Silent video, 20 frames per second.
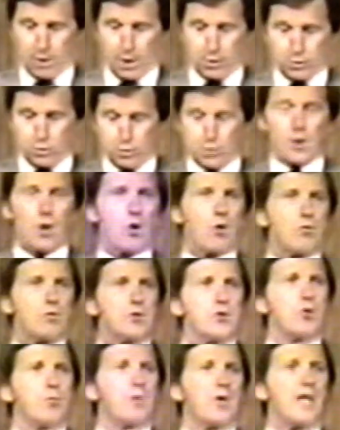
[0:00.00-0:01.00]
to those
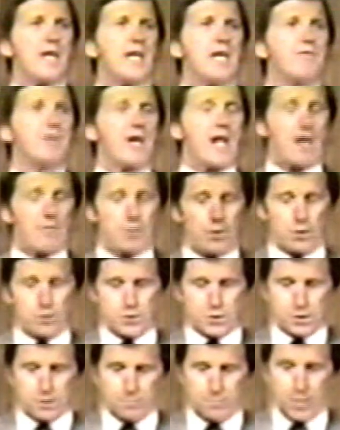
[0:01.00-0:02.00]
who believe in
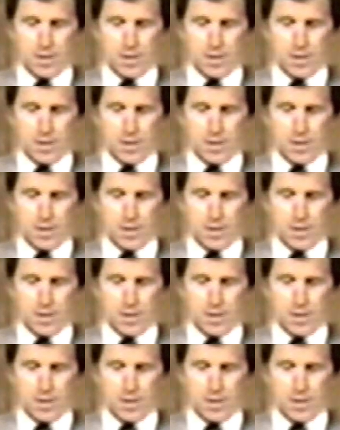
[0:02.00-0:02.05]
evolution.